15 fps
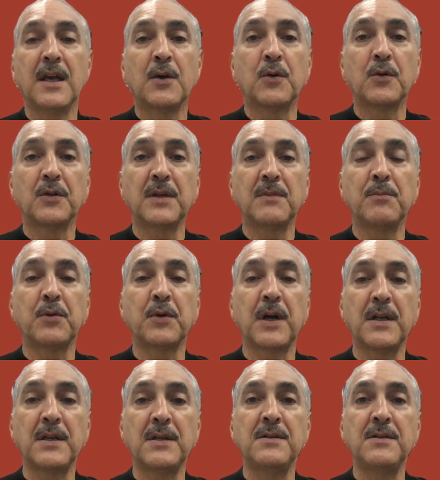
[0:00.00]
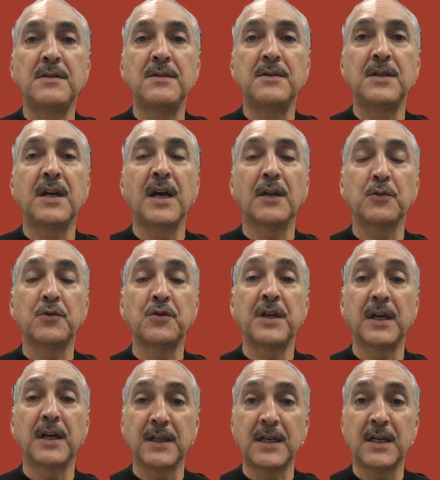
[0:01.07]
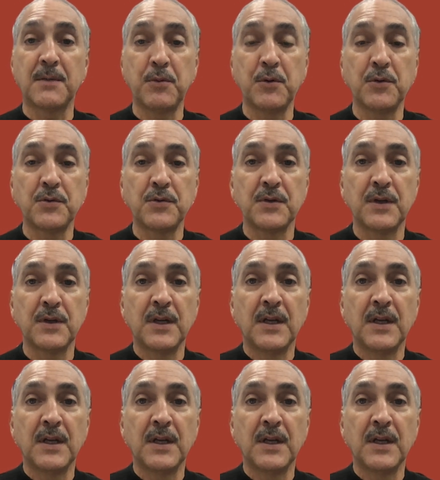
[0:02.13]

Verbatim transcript: contemporary Chicano-Chicana art books